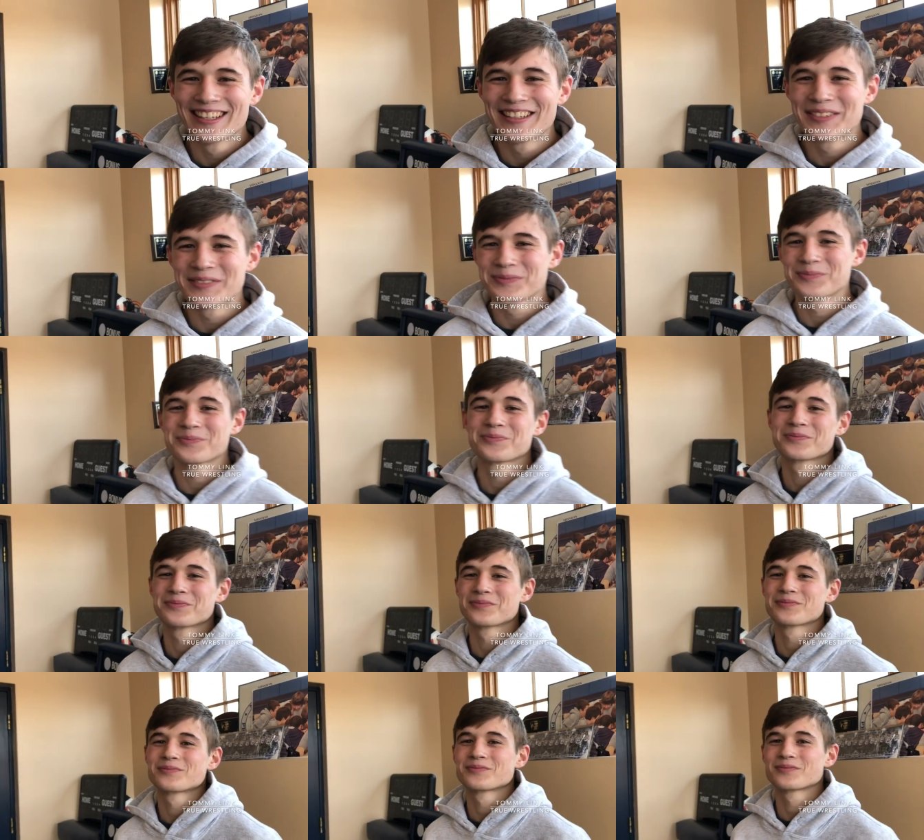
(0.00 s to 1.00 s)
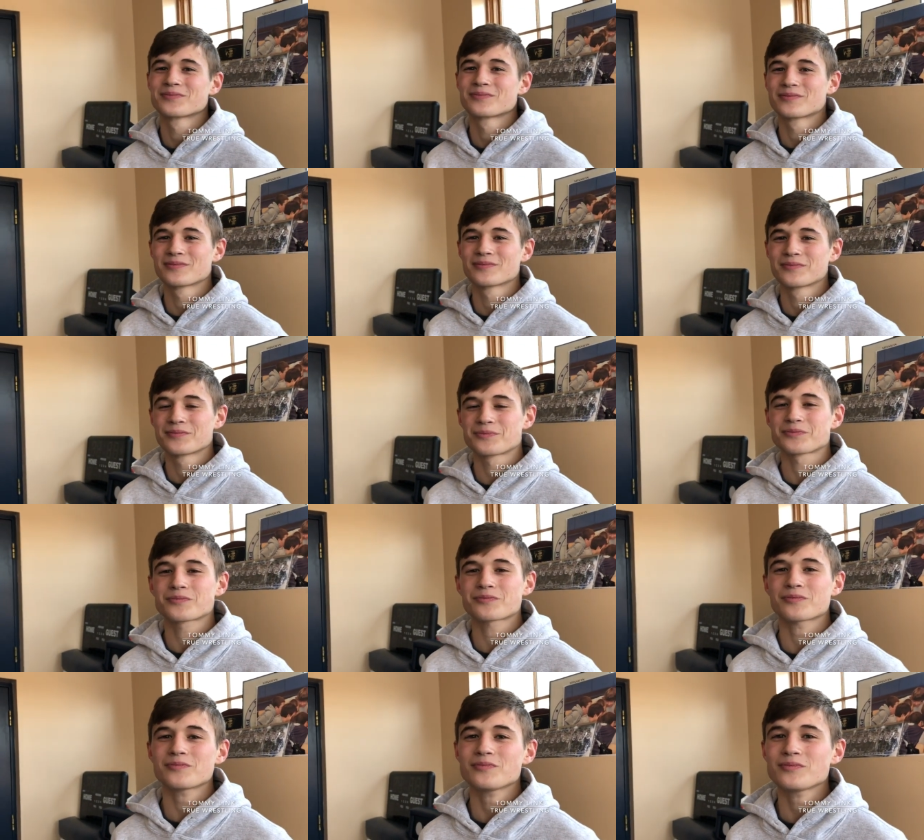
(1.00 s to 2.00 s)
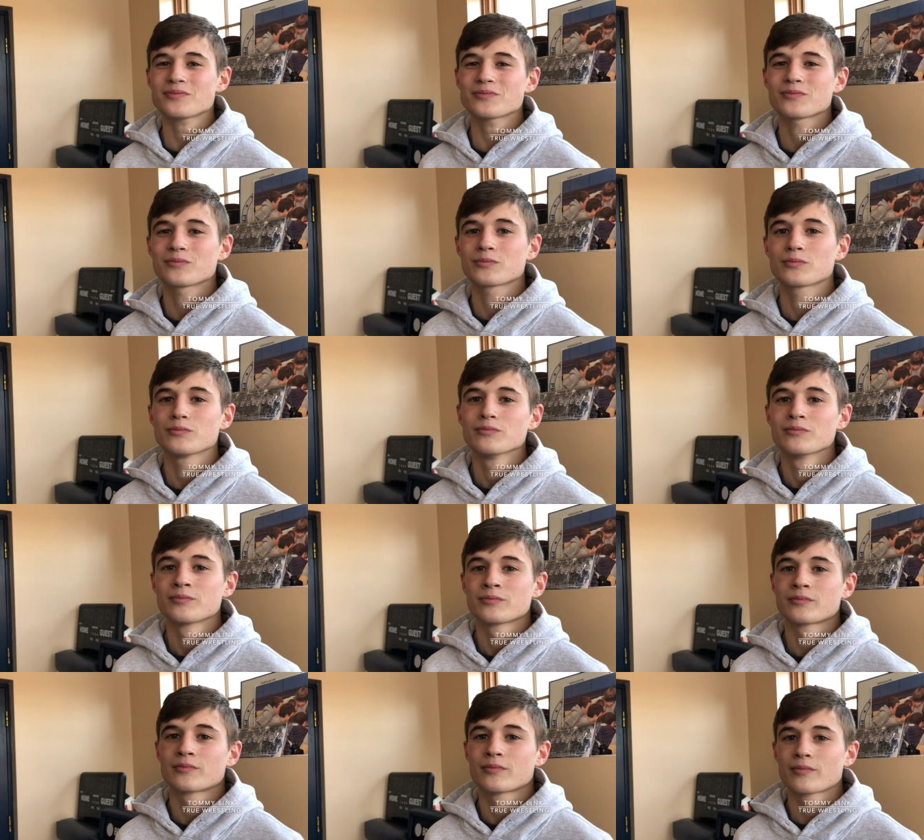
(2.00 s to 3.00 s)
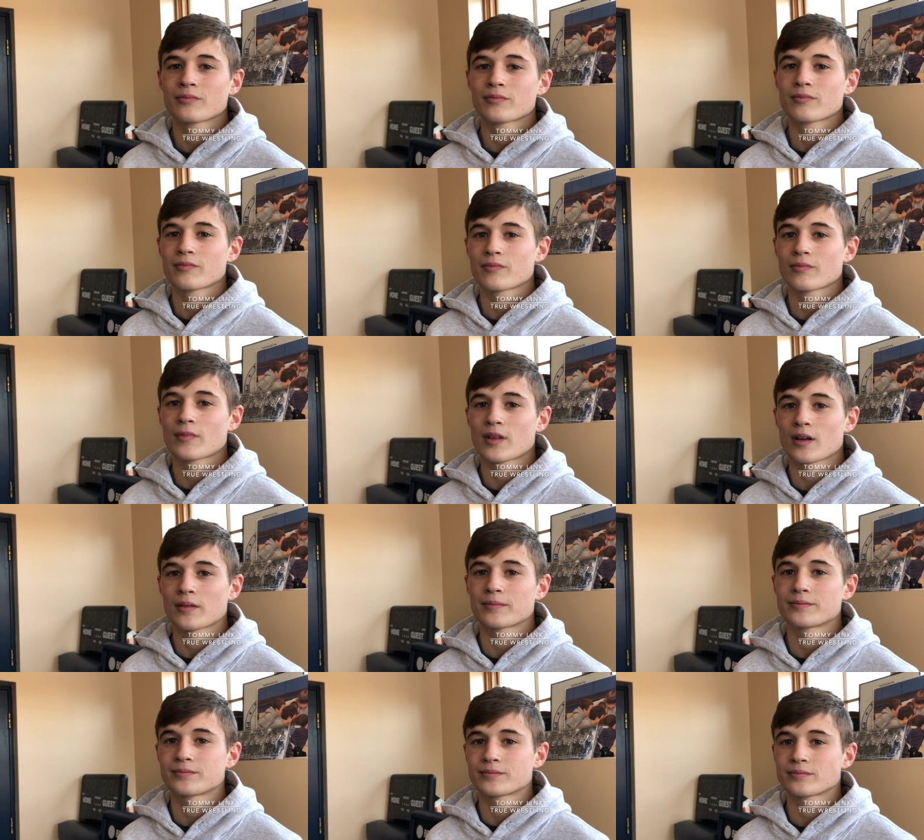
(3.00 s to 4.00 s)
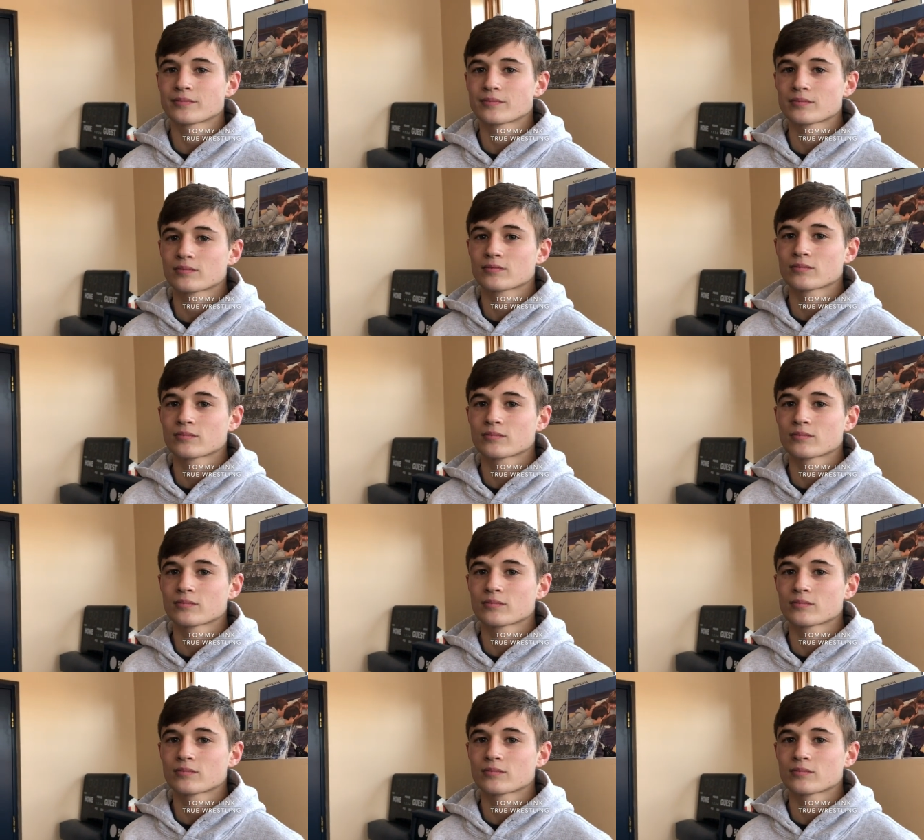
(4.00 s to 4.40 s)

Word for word: All right, going forward, how do you stay hungry going towards prep states